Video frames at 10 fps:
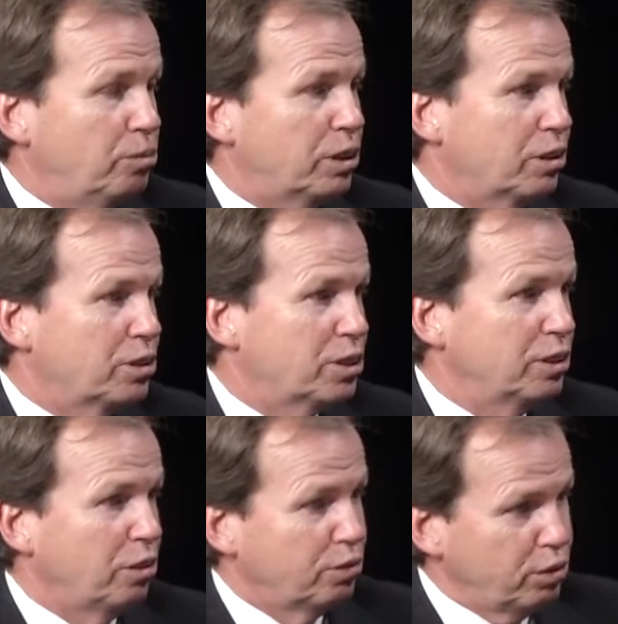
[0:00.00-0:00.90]
Because
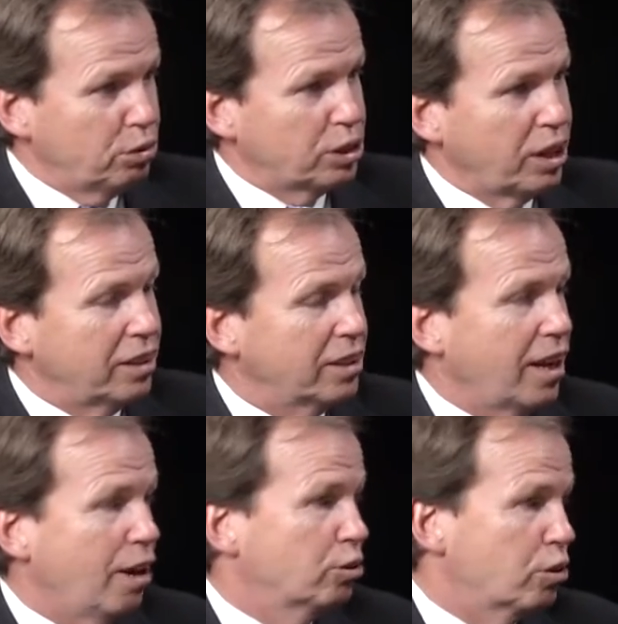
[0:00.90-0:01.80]
if you were selling your
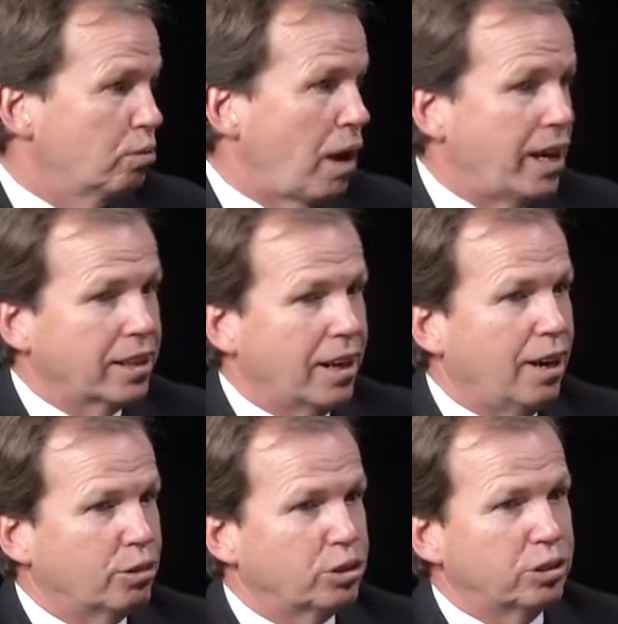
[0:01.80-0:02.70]
house or buying a
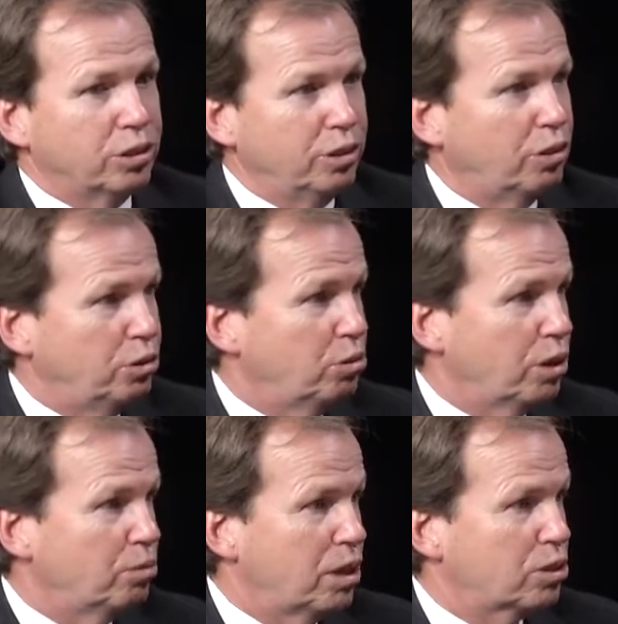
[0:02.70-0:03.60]
house, you
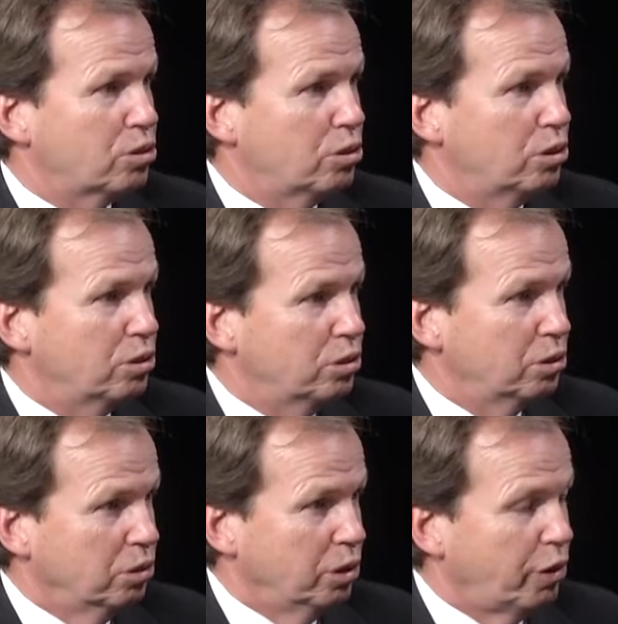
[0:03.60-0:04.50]
want to make sure
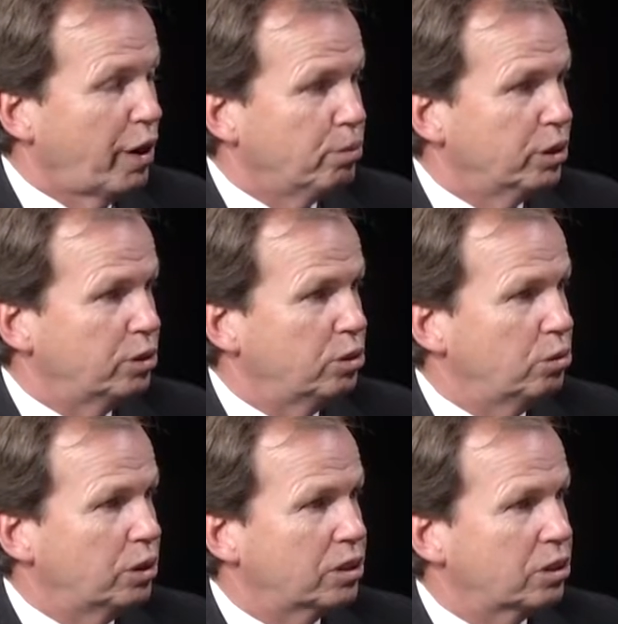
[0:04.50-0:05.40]
you're able to
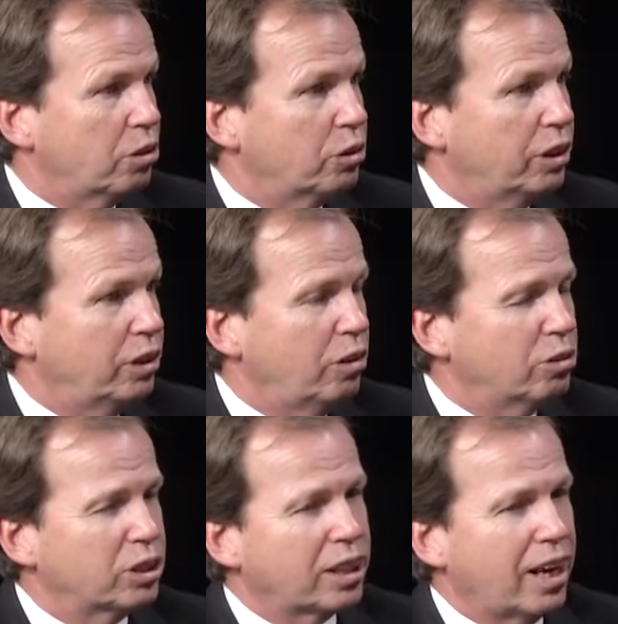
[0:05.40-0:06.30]
do it. So
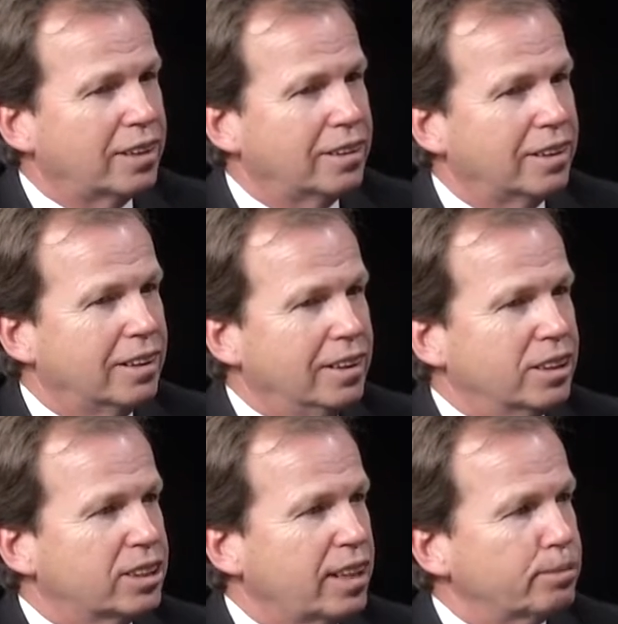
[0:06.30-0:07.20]
those are kind of the
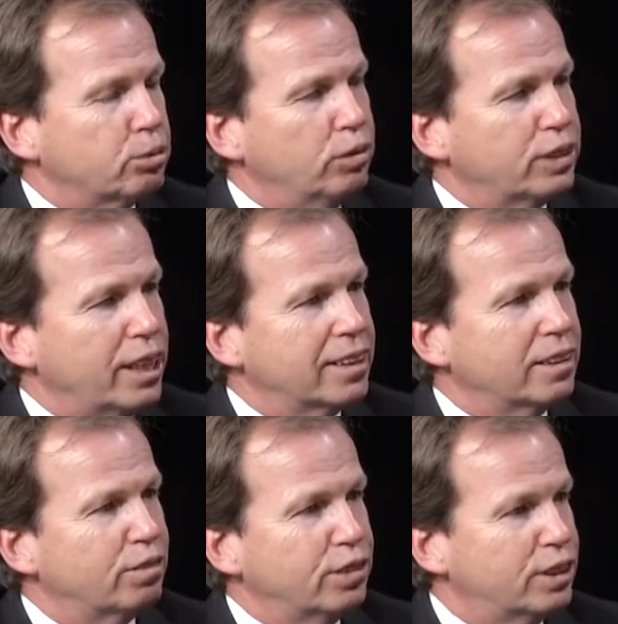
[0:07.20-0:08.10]
steps we've
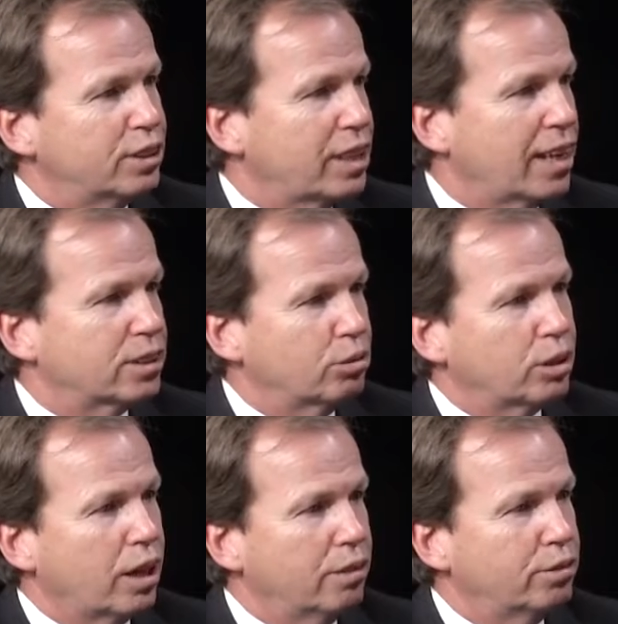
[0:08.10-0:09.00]
taken for disaster
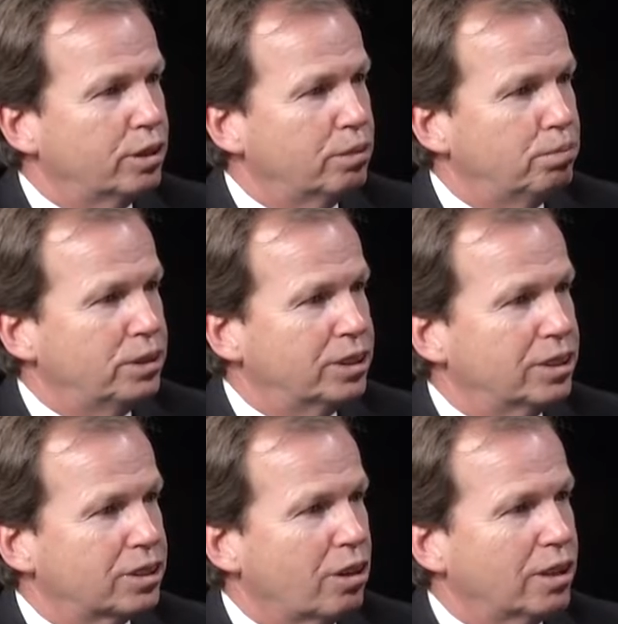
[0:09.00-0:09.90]
recovery and
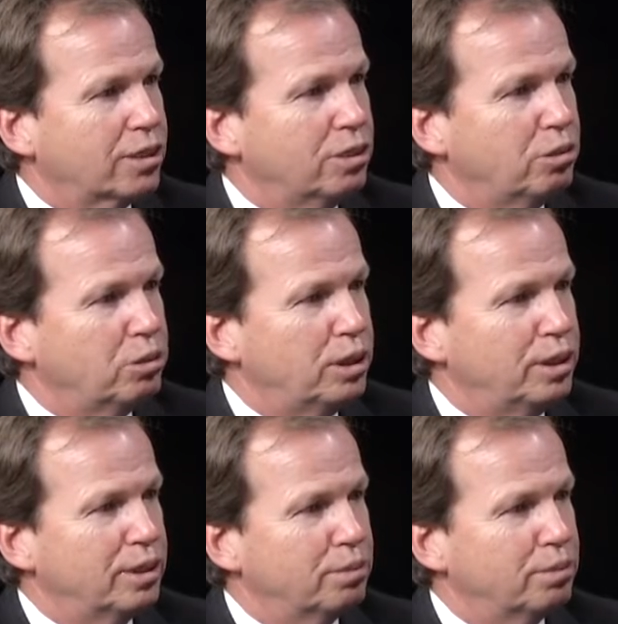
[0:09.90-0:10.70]
business continuity